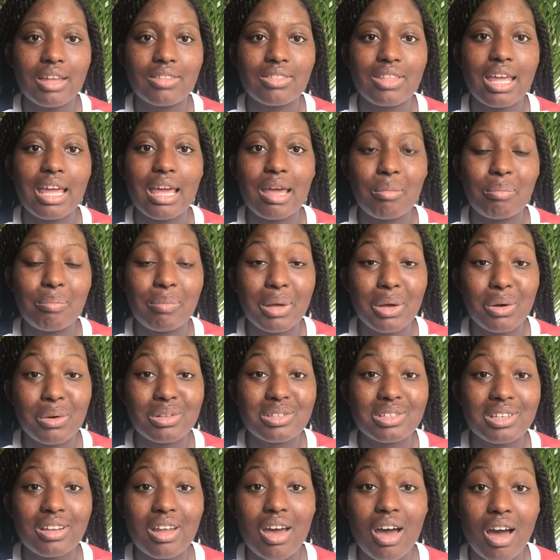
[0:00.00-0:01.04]
that it
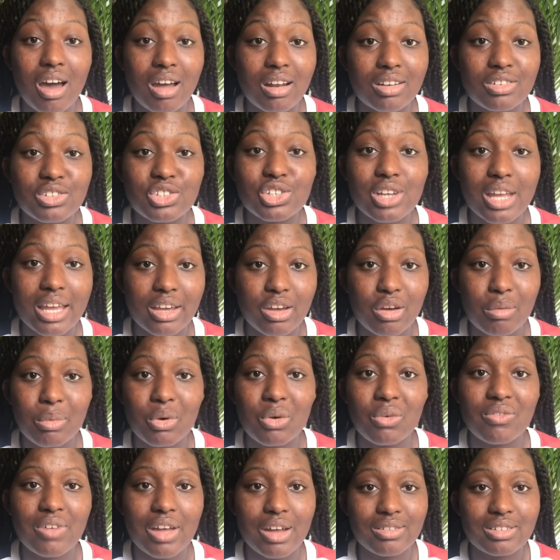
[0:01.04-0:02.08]
builds an
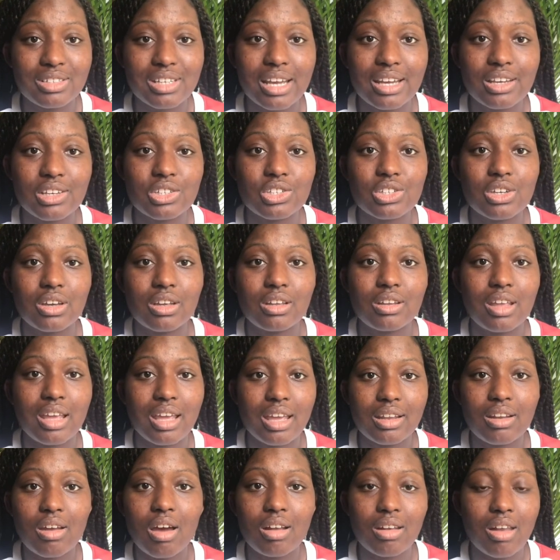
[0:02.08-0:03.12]
unshakable foundation
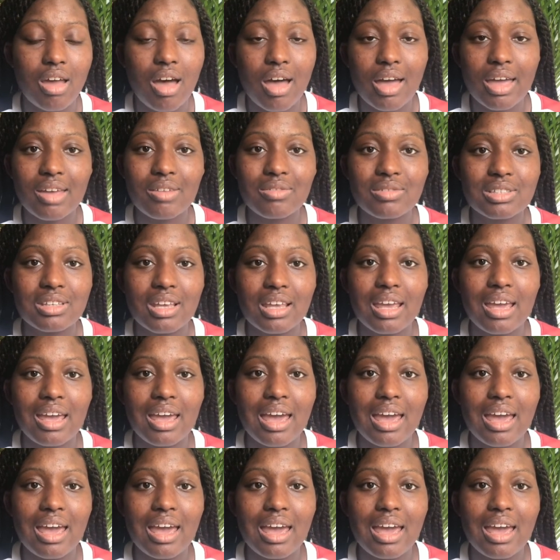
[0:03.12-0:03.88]
in our lives.